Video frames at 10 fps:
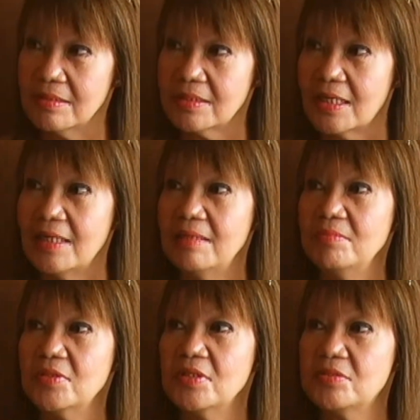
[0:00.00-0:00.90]
time,
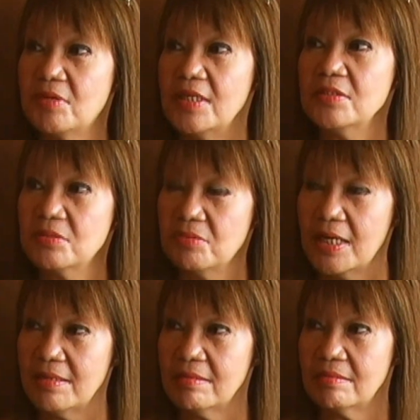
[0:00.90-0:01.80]
okay, trying to
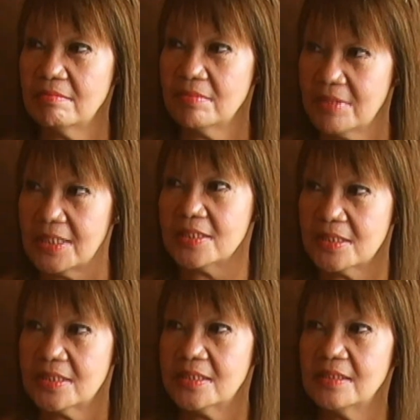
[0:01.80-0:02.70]
write
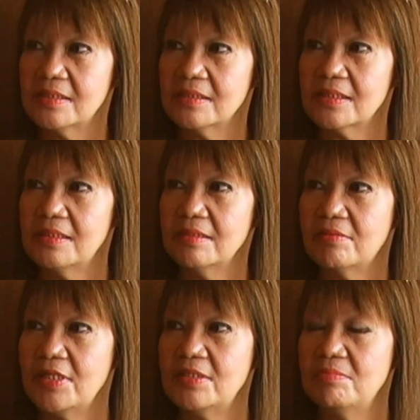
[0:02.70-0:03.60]
this, okay,
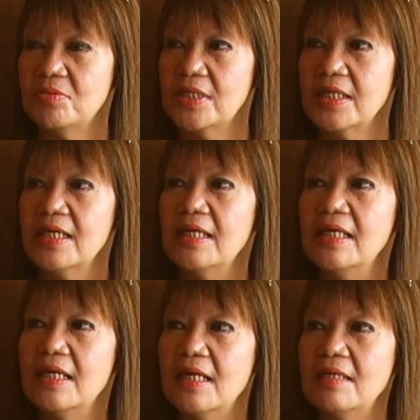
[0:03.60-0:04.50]
creative work.
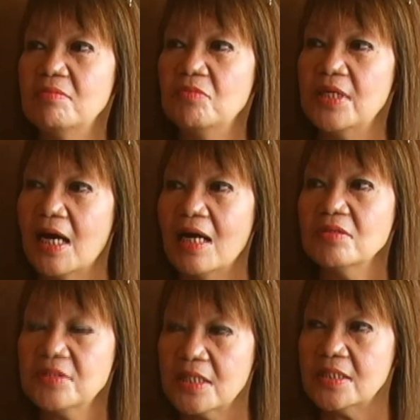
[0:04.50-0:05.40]
And
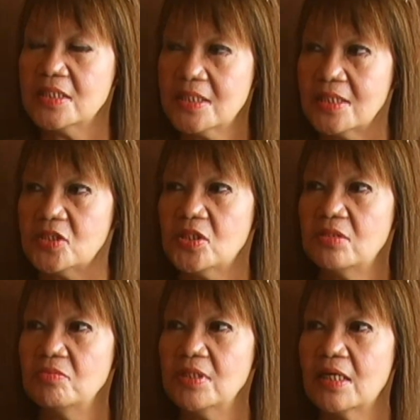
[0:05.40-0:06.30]
without that
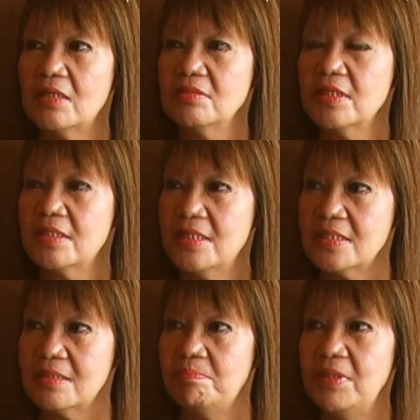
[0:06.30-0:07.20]
decision, without that
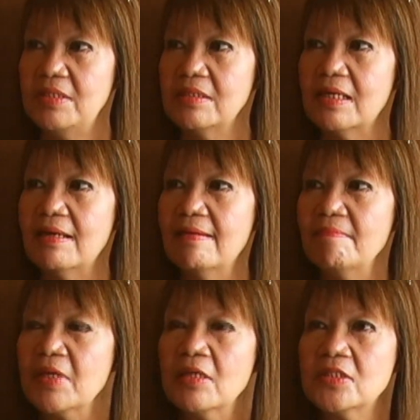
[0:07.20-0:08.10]
discipline, okay?
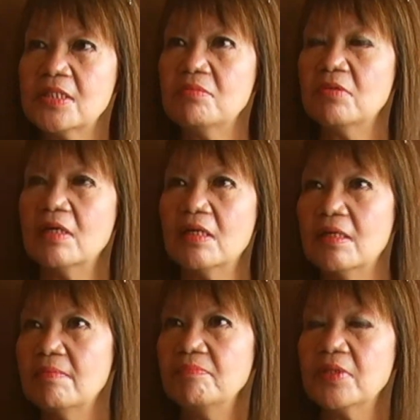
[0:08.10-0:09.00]
See,
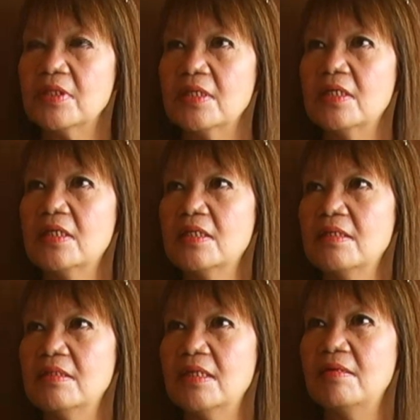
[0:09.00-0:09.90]

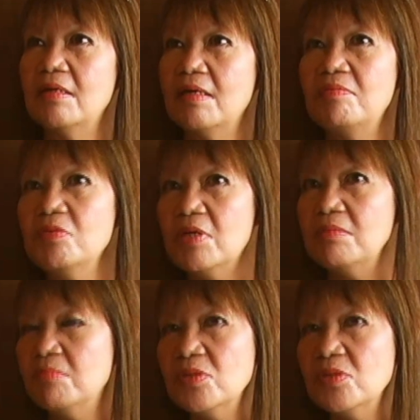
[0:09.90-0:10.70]
everyone